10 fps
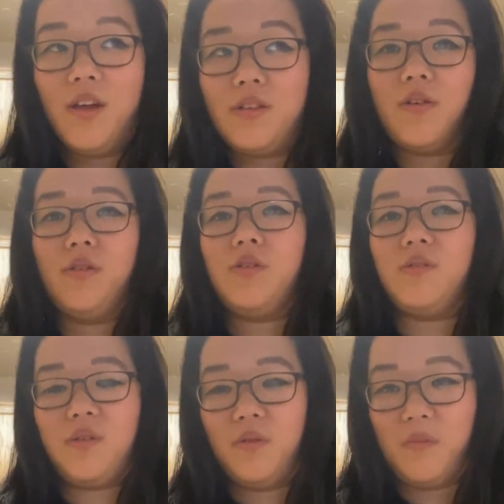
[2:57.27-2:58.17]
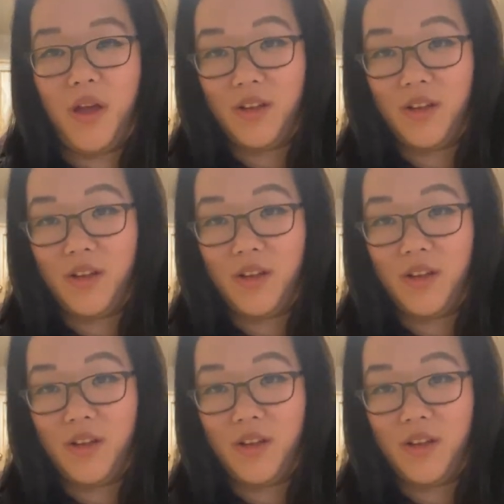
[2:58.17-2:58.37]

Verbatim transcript: is going to include my